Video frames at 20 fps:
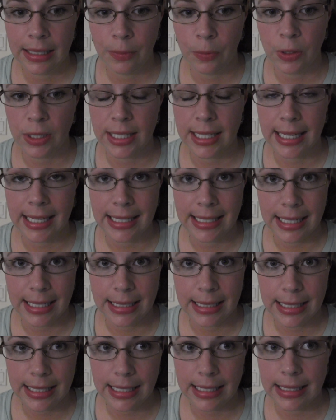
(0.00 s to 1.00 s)
once it
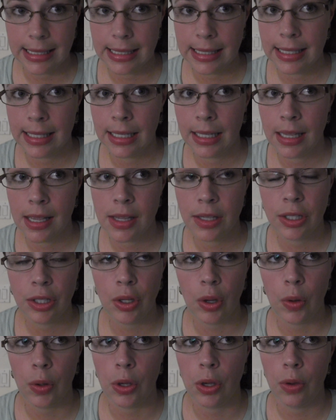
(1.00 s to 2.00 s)
condenses,
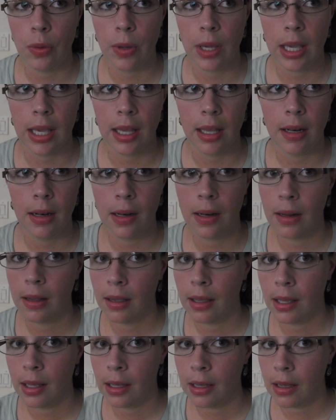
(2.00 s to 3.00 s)
so you get
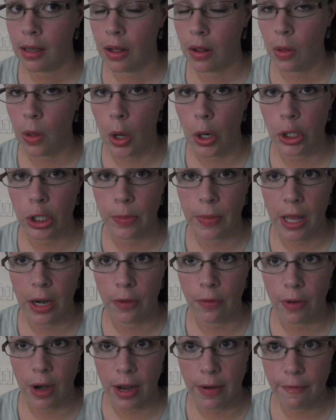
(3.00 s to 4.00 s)
a large amount
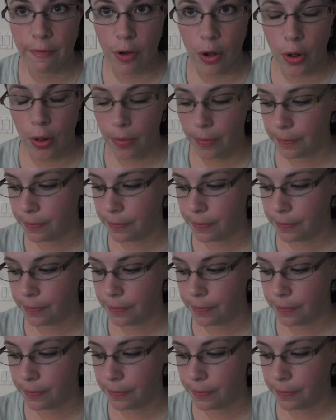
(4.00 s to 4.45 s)
of rainfall.